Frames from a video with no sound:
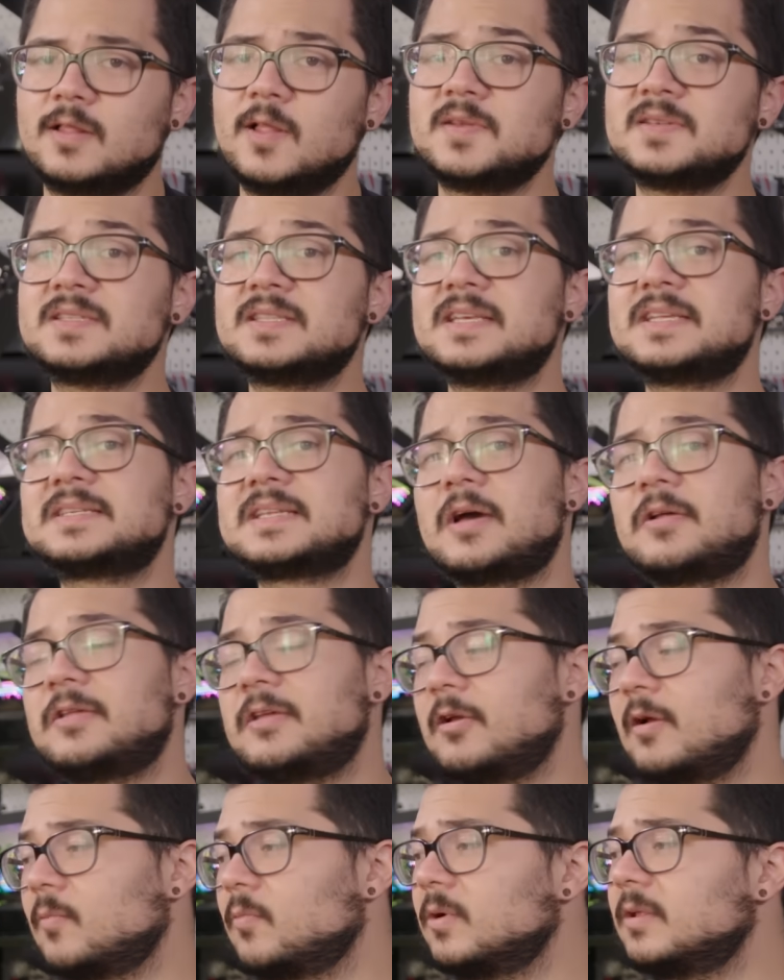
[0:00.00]
Closing things out
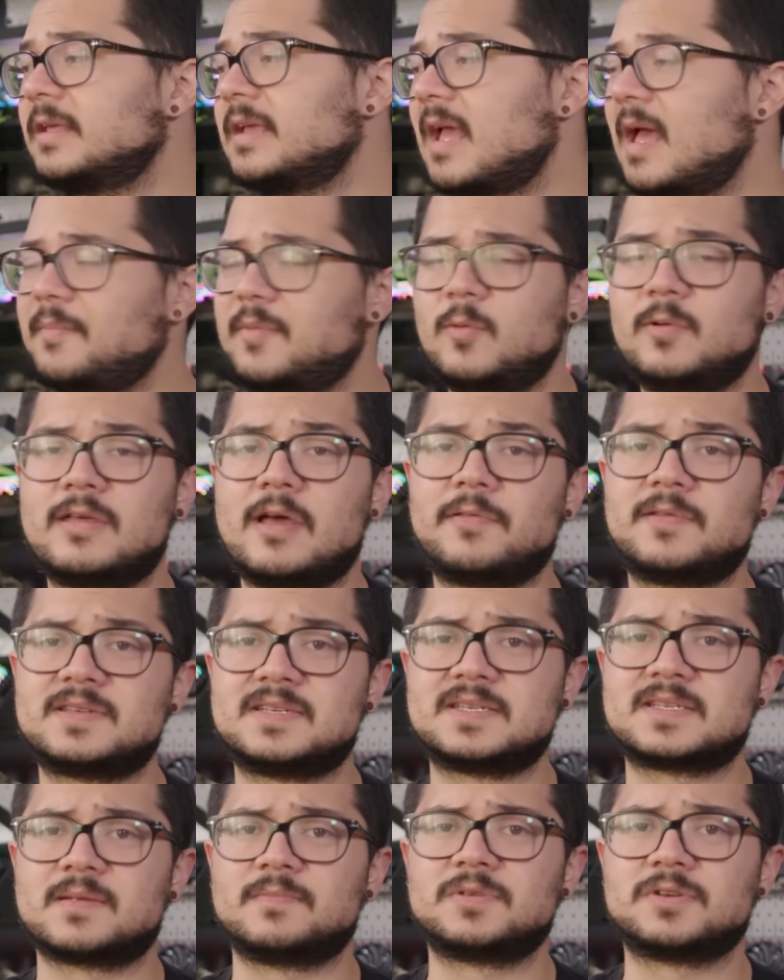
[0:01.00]
here, I'm really happy with how the
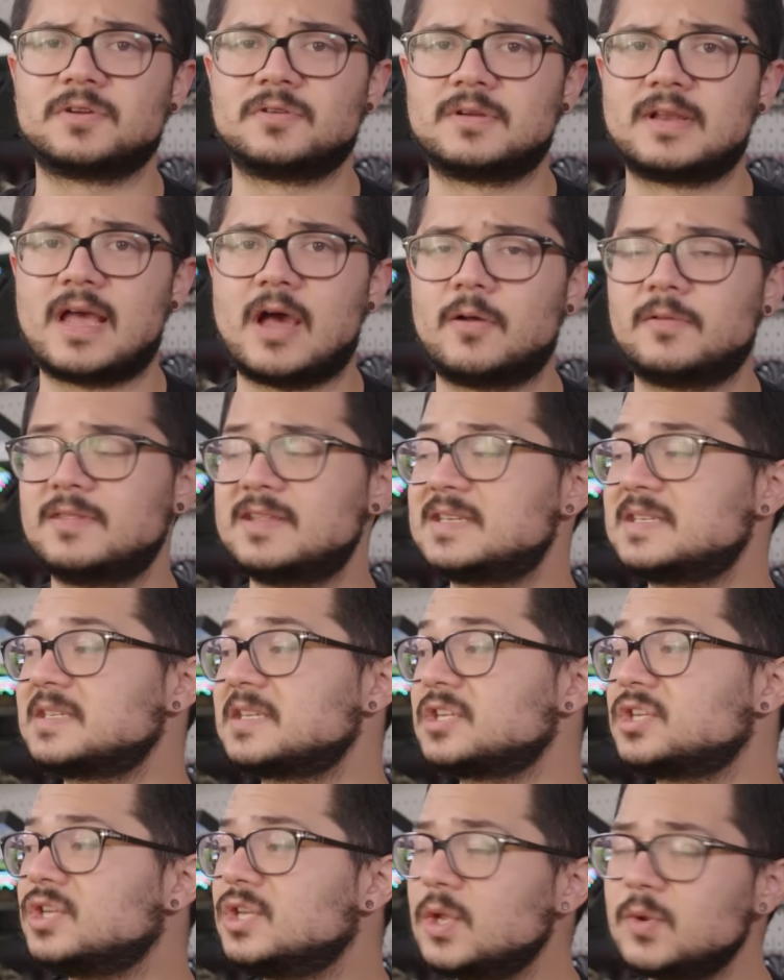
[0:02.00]
system turned out. This is
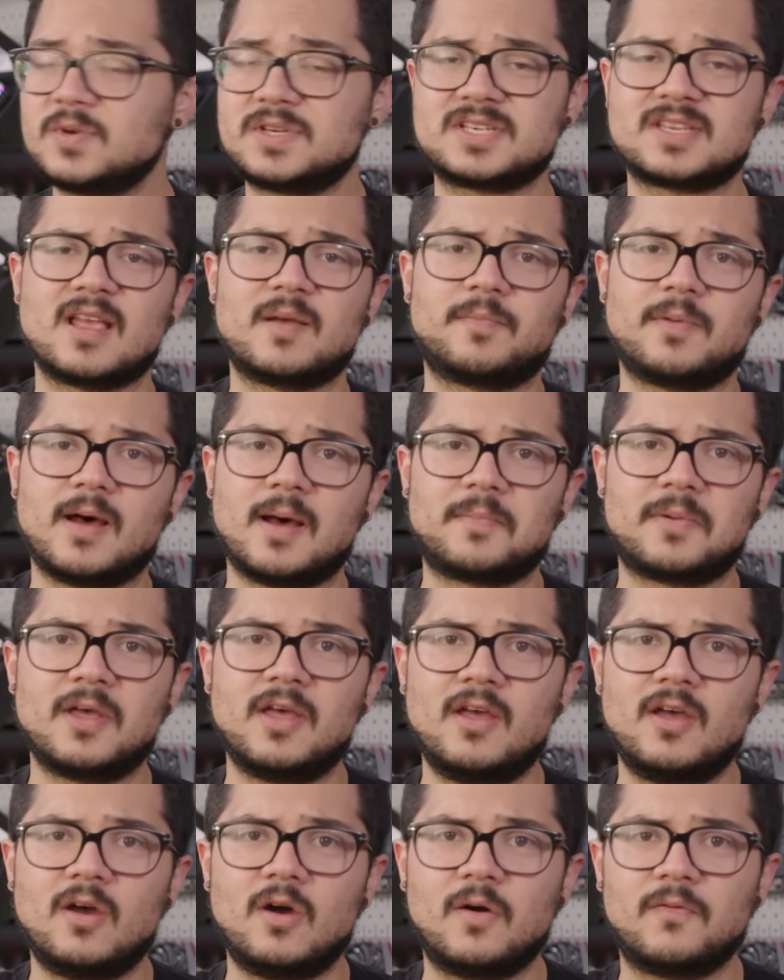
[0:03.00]
a huge step up
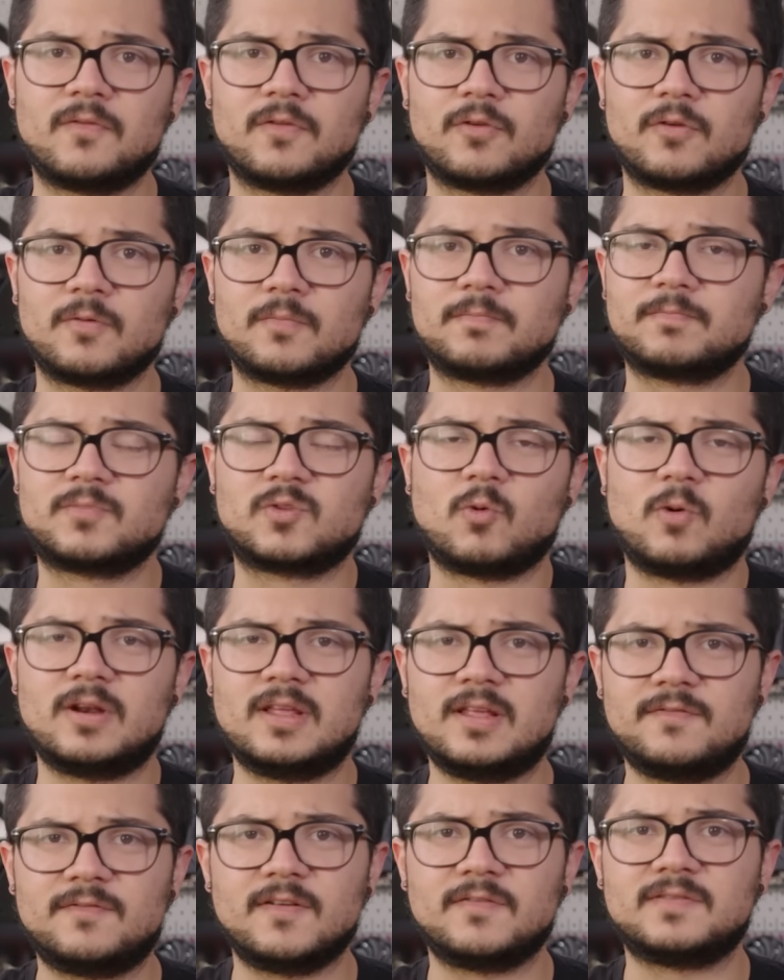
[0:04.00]
over their
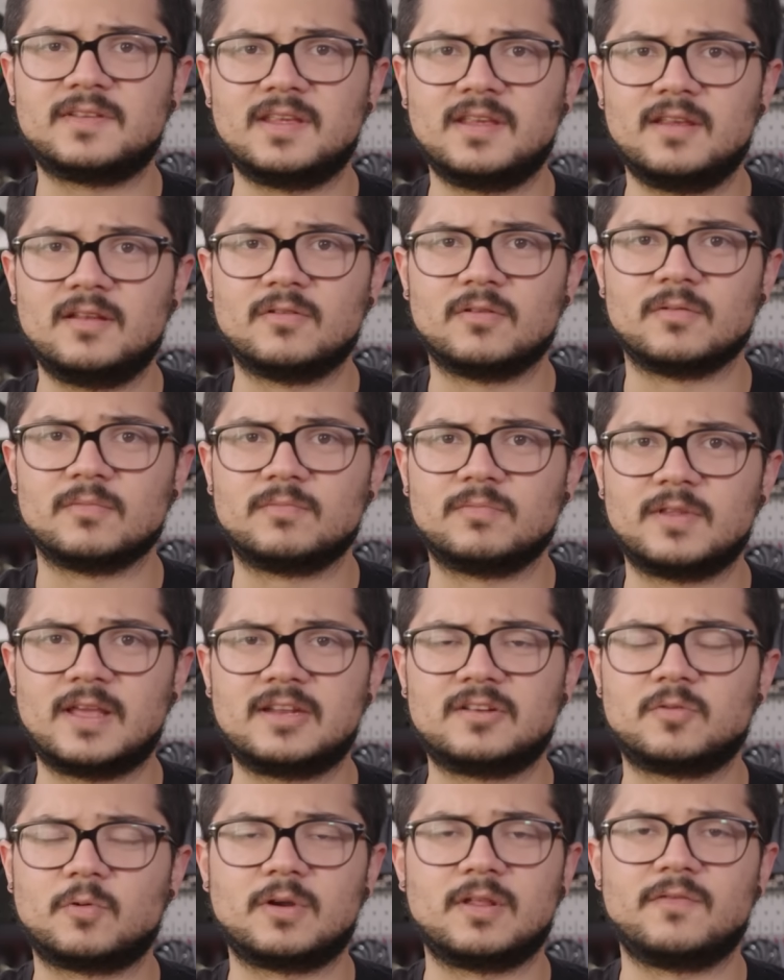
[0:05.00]
2015 or
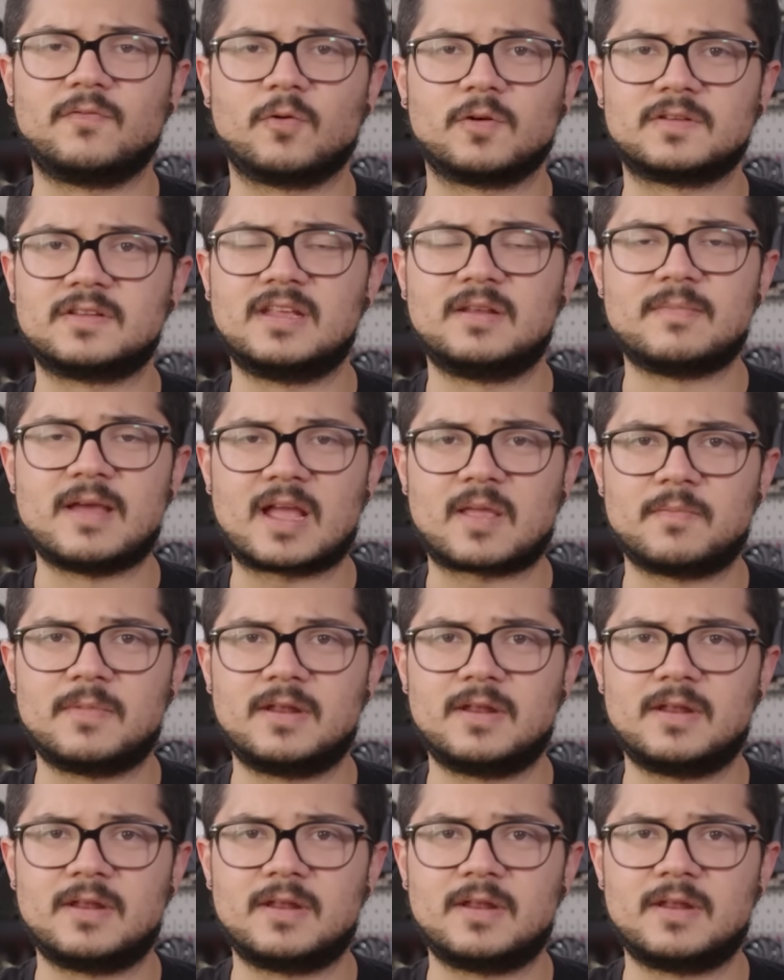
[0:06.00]
late 2014 Mac